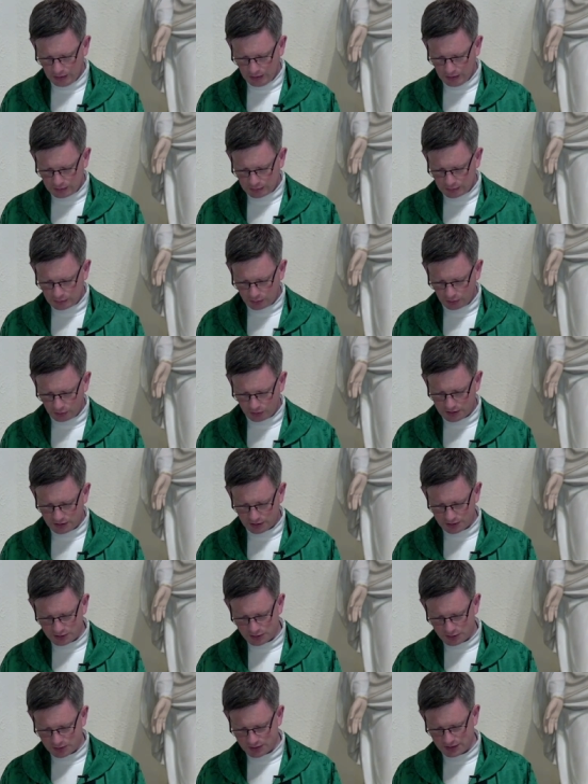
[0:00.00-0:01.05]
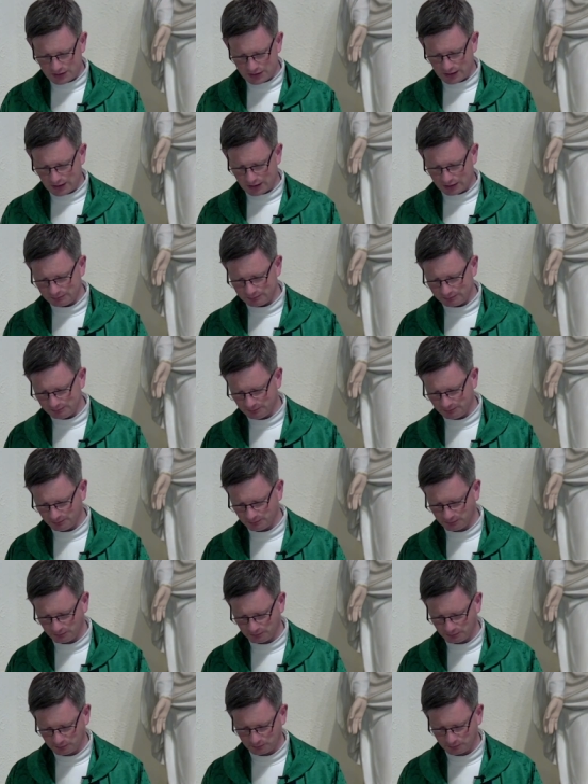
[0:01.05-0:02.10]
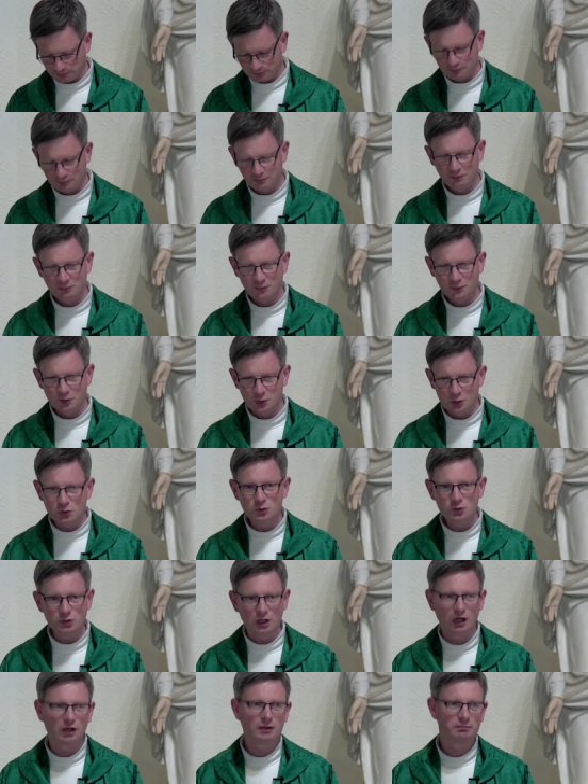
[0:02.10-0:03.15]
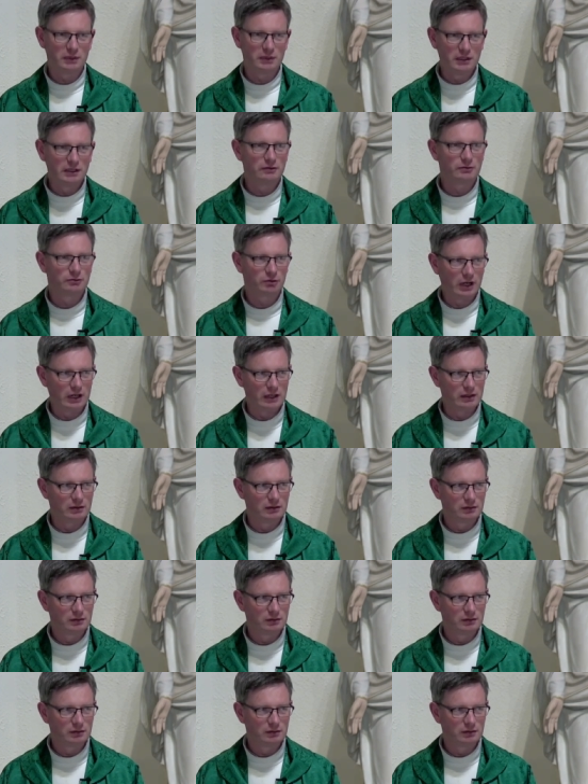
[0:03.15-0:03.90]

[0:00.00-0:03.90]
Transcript: good Lord says to us today, do not be afraid.